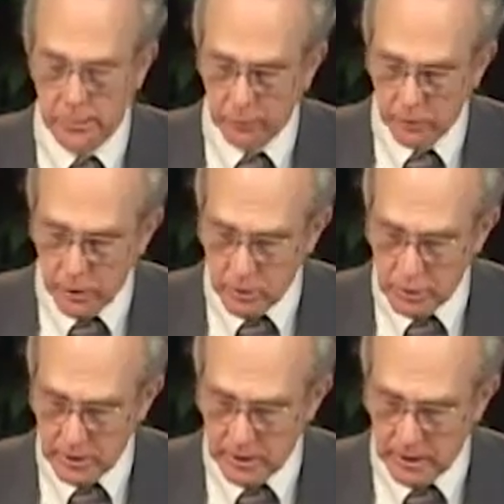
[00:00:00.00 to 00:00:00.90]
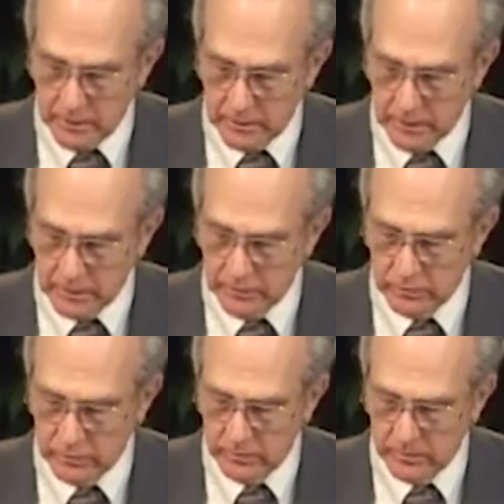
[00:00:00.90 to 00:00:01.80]
persecution
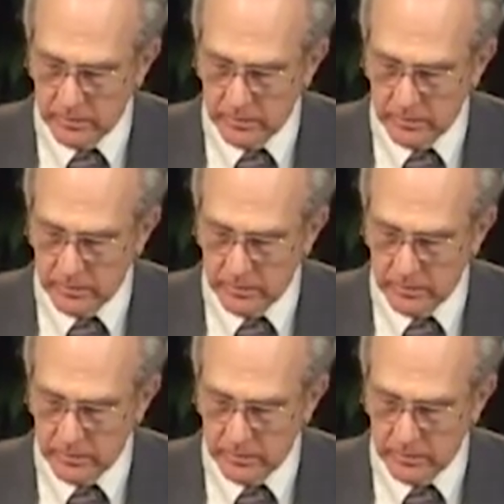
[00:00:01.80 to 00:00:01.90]
complex.